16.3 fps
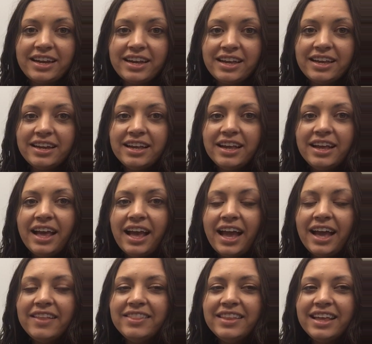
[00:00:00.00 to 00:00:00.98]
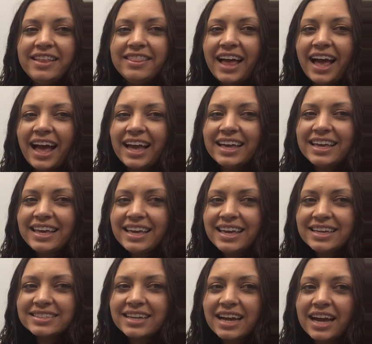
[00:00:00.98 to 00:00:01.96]
it. And then that
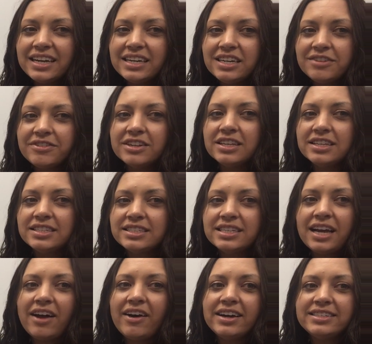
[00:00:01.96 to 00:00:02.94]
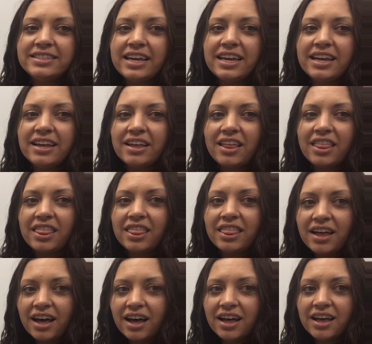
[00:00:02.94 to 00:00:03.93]
E is kind of different. Listen to how I say it,
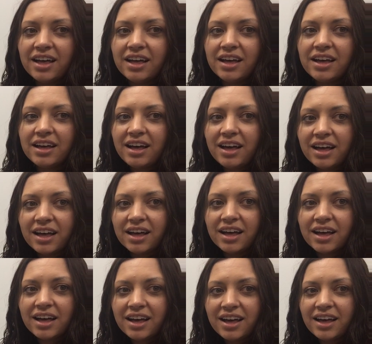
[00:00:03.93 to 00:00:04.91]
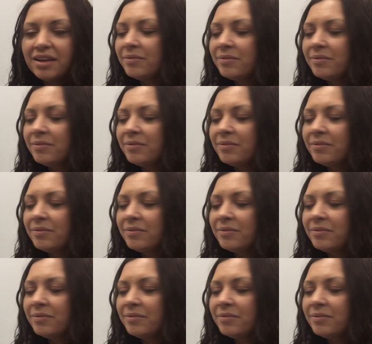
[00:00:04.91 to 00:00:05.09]
the, uh, uh.